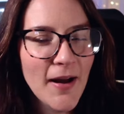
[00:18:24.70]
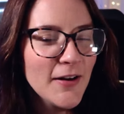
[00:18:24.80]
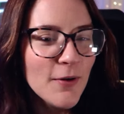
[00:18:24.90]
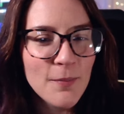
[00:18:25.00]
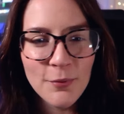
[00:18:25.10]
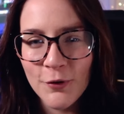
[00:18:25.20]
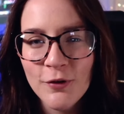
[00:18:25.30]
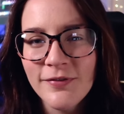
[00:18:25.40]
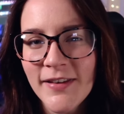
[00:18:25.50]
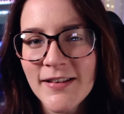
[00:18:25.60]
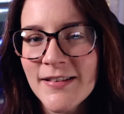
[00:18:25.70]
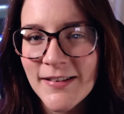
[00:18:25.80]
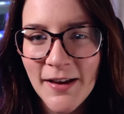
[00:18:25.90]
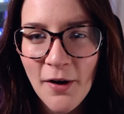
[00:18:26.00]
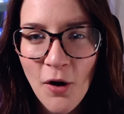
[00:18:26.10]
way to improve this
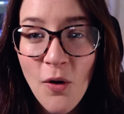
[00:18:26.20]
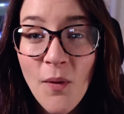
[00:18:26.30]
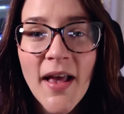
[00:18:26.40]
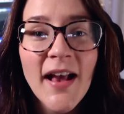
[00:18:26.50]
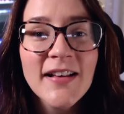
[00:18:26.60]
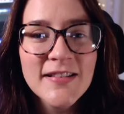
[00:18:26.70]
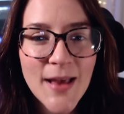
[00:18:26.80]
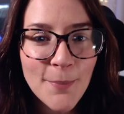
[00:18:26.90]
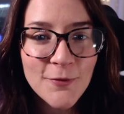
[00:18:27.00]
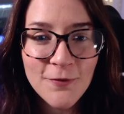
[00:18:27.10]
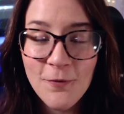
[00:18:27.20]
skill except